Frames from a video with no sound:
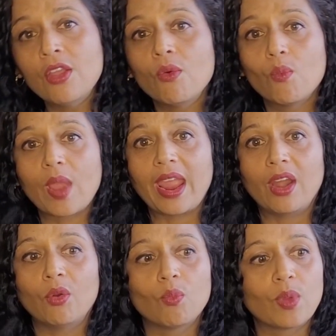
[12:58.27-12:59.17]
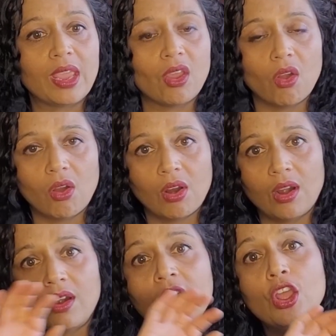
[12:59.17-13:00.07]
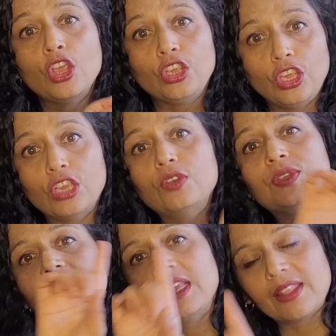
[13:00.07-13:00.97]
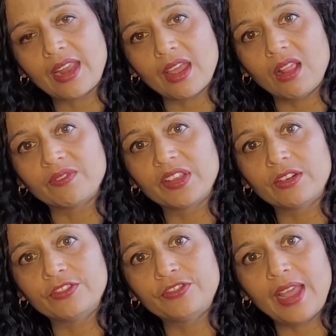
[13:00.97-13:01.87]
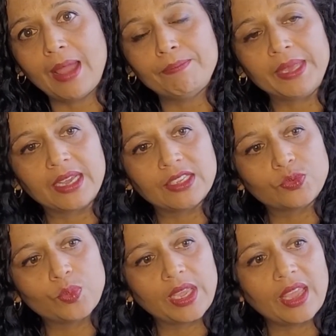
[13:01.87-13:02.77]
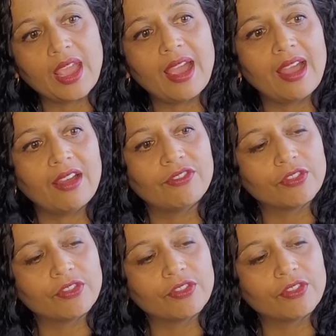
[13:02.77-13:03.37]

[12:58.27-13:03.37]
where we are using that alveolar flap because we have